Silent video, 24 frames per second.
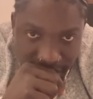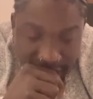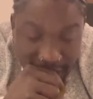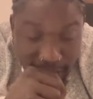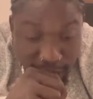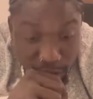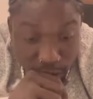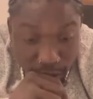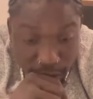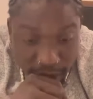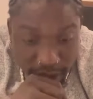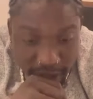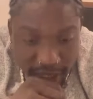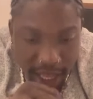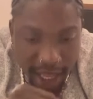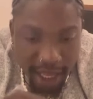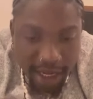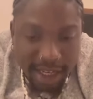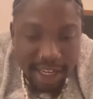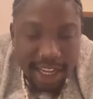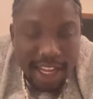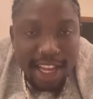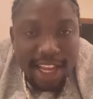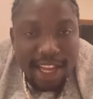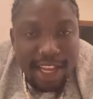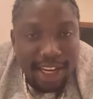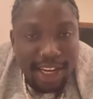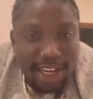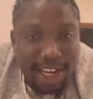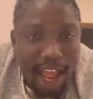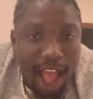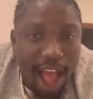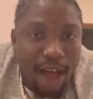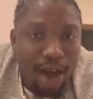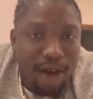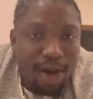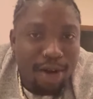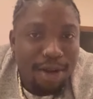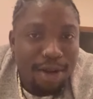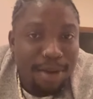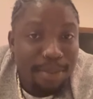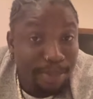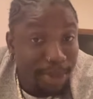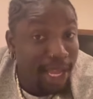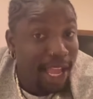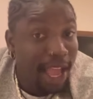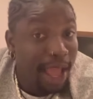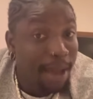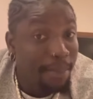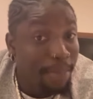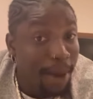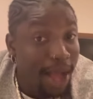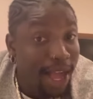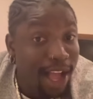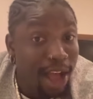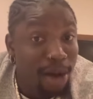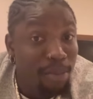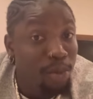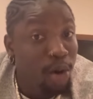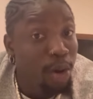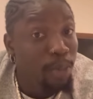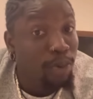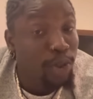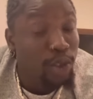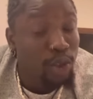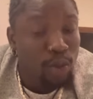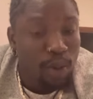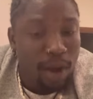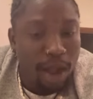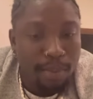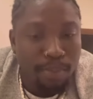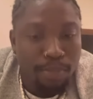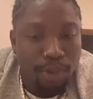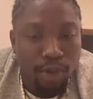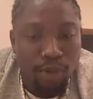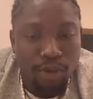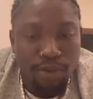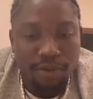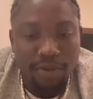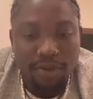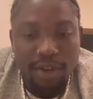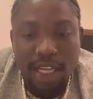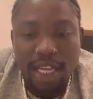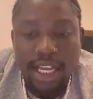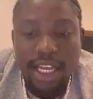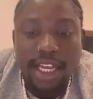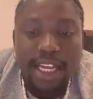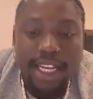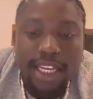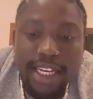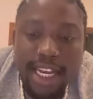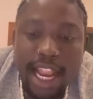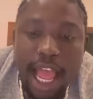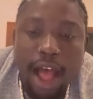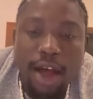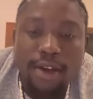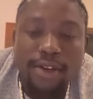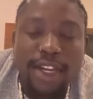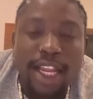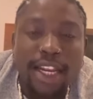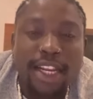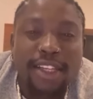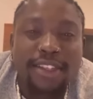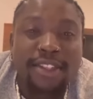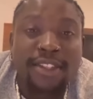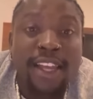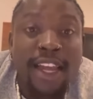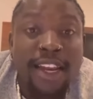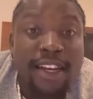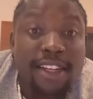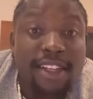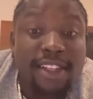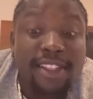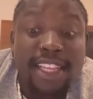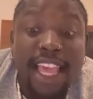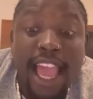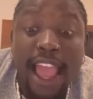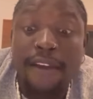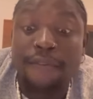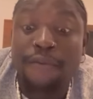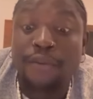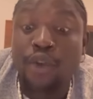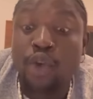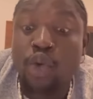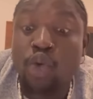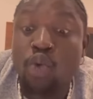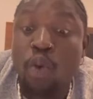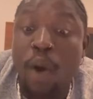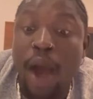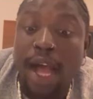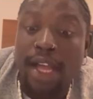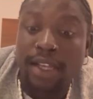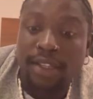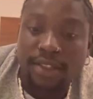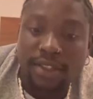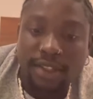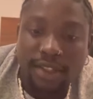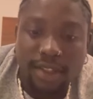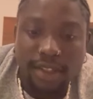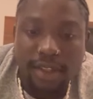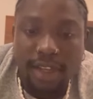Do you understand? Now, make I back him up with one proof. Now, then they send this guy view once